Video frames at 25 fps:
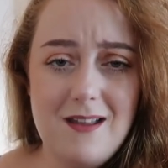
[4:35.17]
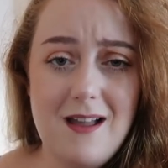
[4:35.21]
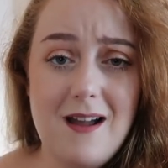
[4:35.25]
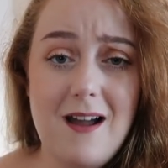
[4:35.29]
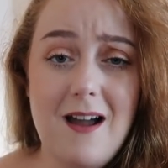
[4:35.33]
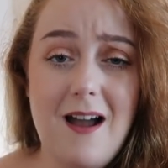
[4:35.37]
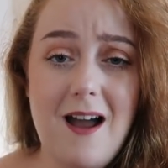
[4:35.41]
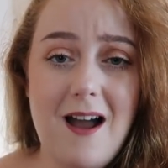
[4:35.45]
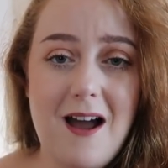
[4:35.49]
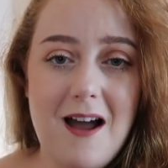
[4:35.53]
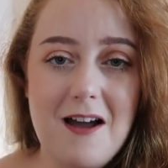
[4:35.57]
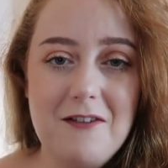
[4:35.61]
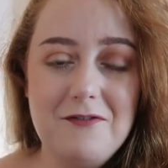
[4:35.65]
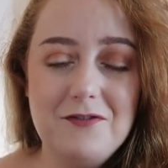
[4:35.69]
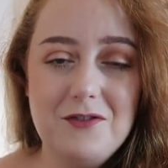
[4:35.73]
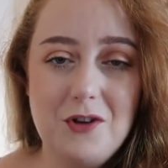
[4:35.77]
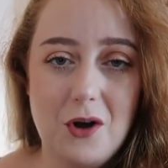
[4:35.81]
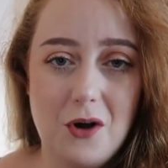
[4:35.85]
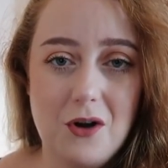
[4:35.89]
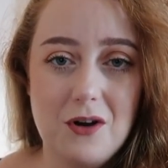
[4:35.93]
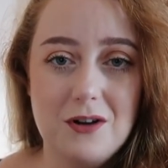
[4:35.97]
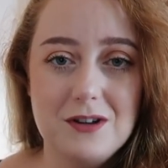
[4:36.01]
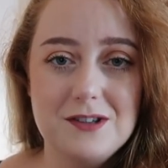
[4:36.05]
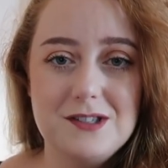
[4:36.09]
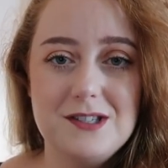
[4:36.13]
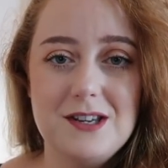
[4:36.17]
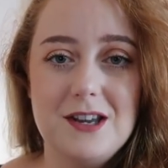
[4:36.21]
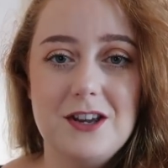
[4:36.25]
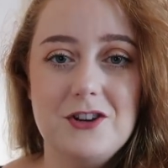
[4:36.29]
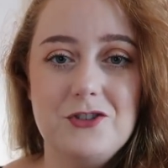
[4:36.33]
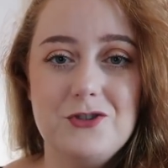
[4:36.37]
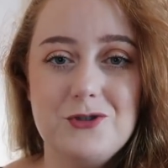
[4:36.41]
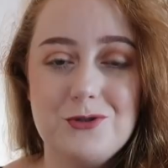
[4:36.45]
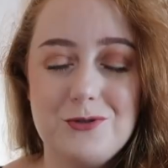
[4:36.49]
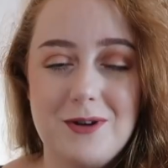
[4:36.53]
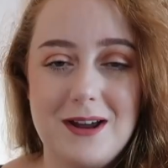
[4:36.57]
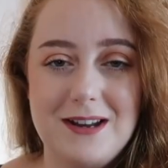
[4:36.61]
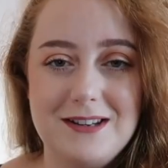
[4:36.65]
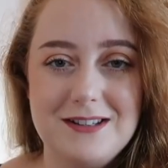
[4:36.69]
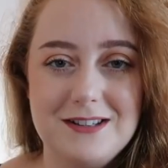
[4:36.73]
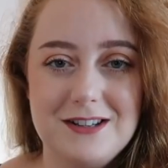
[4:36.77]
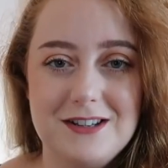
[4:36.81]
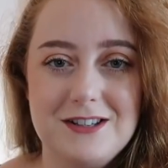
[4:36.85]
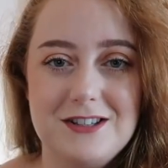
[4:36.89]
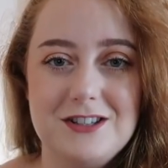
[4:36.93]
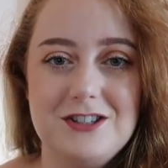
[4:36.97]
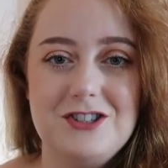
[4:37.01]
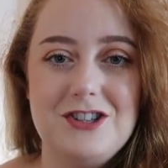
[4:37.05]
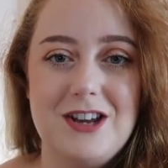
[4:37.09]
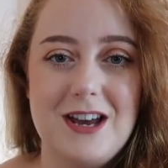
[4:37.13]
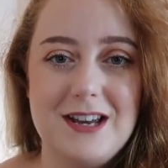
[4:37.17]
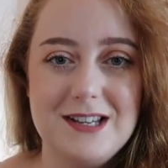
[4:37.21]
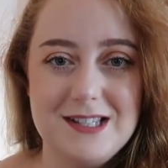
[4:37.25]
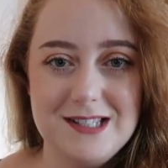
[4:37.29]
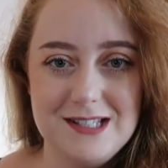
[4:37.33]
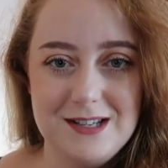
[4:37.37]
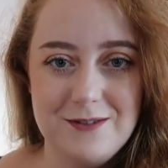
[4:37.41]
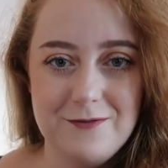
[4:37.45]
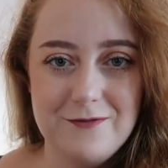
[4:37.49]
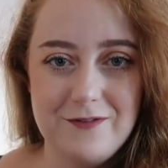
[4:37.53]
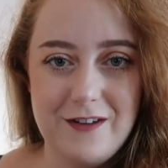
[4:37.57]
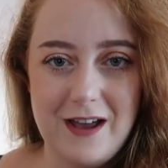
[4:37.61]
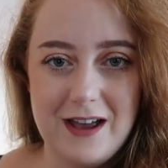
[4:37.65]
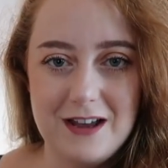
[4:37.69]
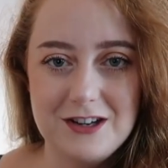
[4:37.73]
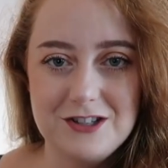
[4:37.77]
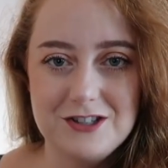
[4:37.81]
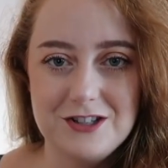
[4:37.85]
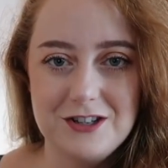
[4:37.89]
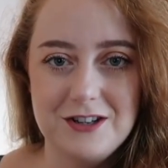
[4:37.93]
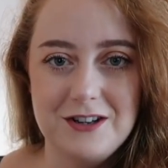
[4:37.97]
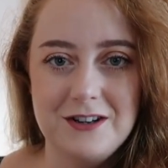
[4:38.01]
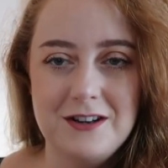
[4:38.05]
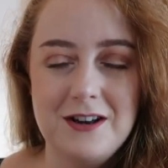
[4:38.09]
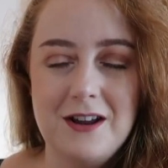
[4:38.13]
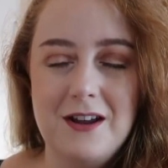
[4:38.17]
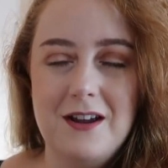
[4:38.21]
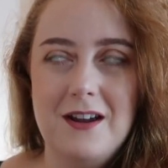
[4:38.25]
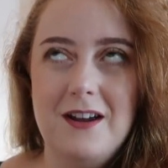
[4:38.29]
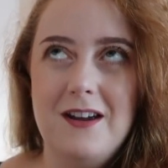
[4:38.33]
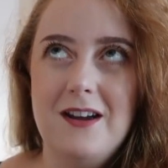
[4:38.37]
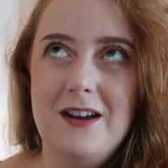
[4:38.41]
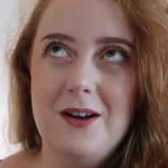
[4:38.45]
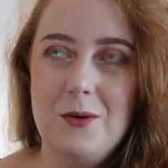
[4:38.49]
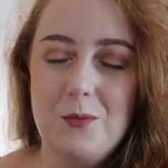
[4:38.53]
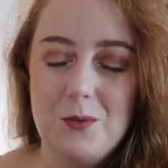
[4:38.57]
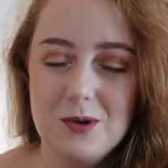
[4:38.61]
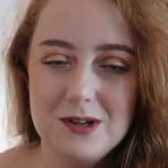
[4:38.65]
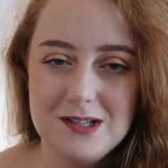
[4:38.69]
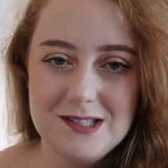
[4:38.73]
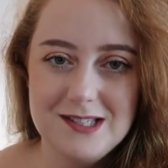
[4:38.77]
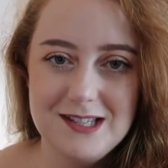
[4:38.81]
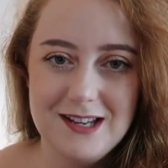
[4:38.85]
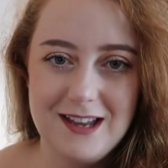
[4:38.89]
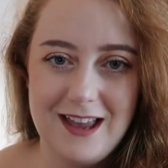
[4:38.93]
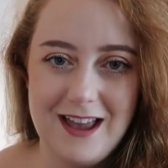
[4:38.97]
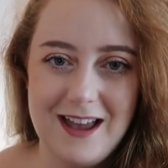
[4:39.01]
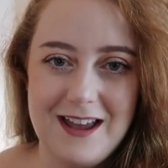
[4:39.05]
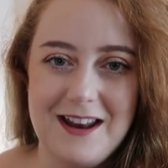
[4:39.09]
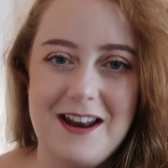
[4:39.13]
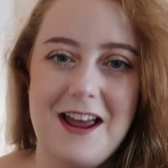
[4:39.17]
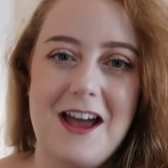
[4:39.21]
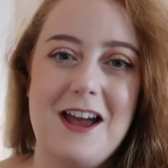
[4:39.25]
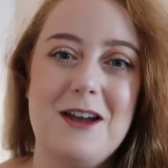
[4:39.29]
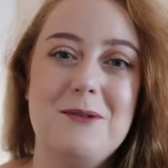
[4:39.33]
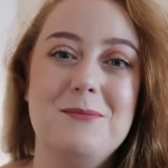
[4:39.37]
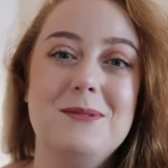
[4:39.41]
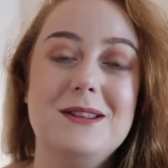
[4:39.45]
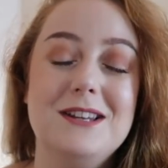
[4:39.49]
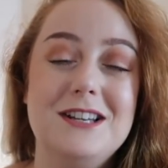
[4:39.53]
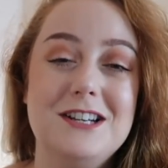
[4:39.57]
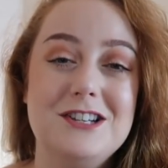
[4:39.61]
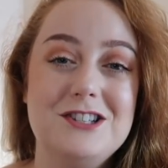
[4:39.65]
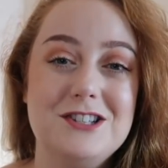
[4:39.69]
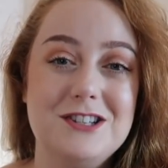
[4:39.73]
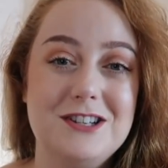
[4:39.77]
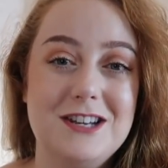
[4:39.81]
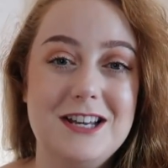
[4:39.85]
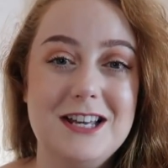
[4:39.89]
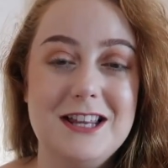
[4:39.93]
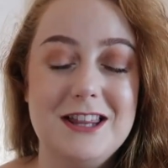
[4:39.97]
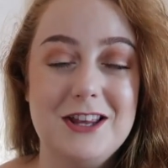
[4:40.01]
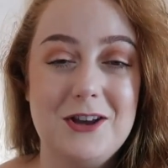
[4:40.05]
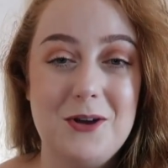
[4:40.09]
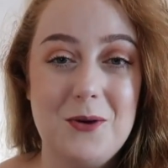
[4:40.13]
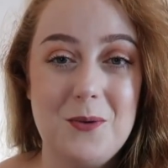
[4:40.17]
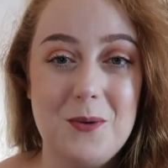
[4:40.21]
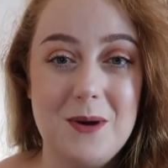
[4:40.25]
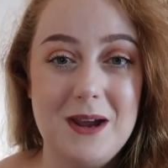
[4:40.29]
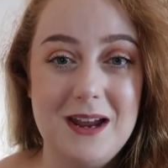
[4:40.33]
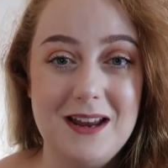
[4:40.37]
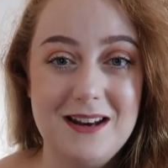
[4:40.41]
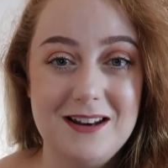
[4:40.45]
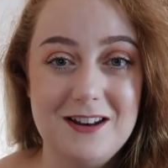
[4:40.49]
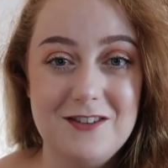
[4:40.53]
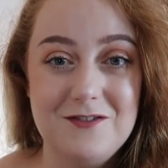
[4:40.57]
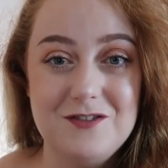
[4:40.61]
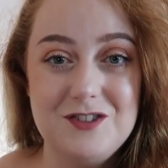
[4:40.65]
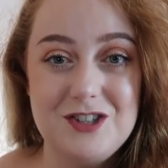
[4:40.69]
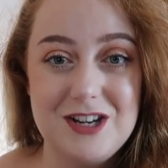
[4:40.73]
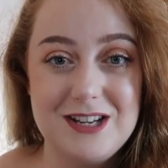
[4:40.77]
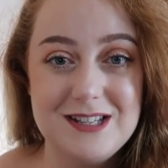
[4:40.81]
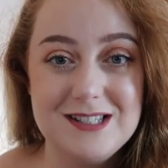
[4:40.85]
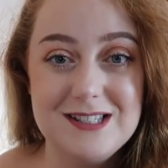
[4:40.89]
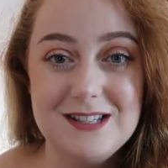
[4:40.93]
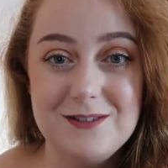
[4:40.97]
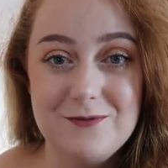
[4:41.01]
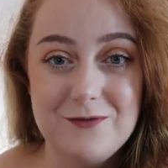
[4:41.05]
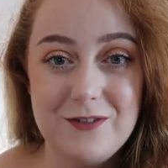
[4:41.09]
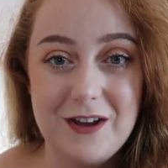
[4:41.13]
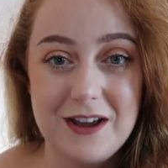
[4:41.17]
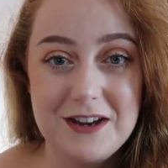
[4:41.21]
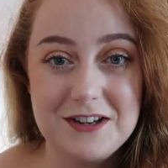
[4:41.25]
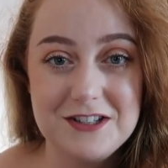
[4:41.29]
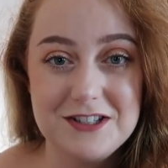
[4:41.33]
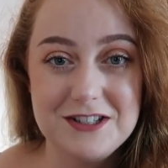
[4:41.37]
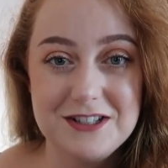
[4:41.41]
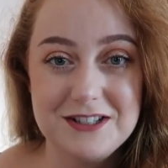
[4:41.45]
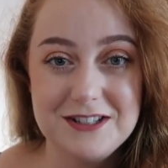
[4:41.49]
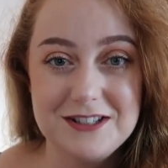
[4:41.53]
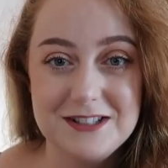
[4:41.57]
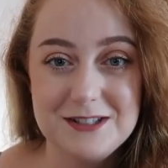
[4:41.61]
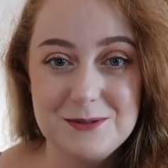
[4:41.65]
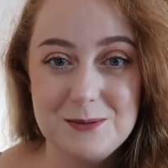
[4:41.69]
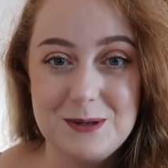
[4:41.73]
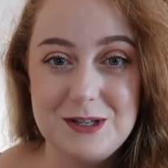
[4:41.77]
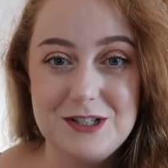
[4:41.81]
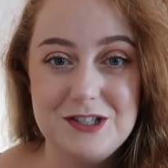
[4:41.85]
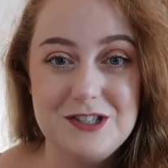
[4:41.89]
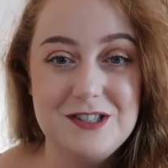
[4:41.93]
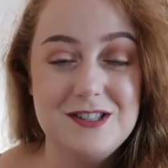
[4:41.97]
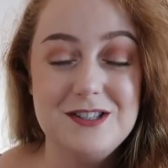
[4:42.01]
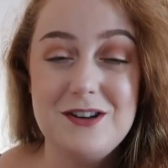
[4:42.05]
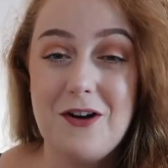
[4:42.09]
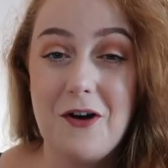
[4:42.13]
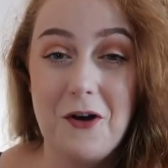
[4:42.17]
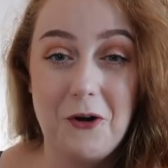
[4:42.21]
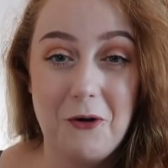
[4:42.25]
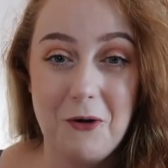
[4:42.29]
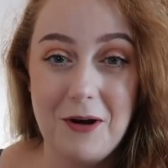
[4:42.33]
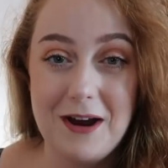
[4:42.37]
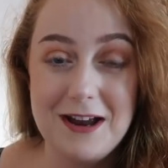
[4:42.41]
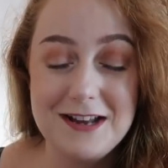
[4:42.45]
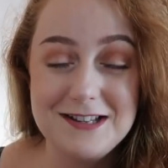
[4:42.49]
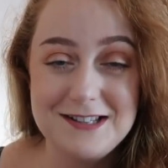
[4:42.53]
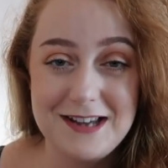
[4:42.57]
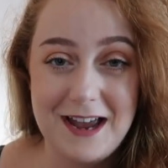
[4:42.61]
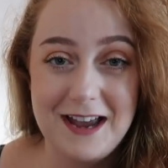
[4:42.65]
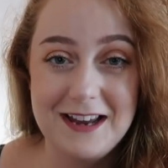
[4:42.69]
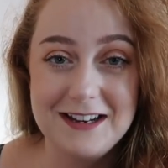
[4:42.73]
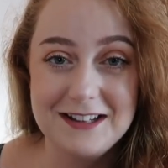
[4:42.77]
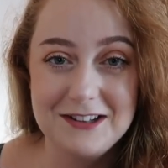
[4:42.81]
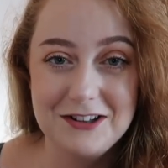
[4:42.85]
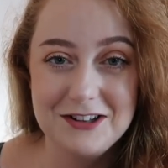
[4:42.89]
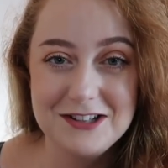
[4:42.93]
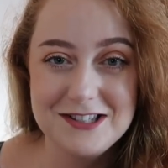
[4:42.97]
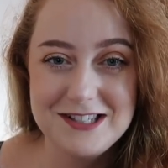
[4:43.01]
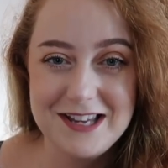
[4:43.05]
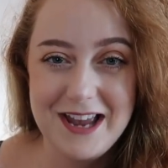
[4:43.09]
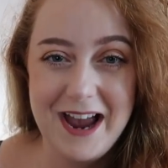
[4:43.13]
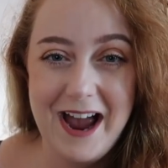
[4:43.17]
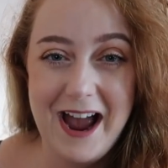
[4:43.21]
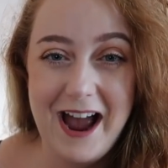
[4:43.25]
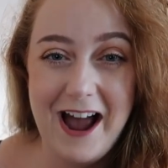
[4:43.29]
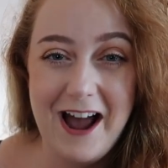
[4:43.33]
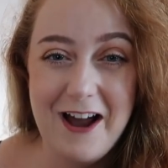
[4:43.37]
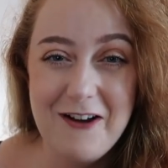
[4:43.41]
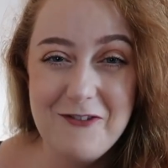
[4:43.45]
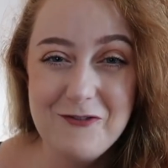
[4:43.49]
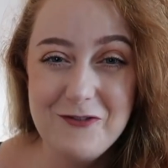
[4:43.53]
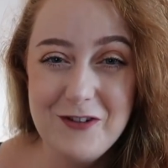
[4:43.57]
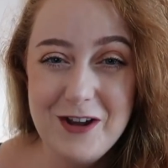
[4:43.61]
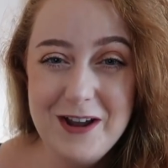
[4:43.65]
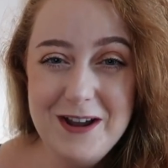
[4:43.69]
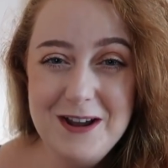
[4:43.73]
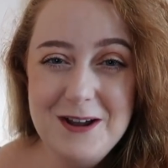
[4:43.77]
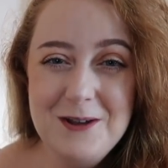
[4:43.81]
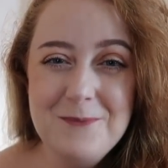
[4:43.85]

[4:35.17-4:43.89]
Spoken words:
I have got a dreaded chest infection. Once again, I'm literally the queen of chest infections, which is not a great title to have.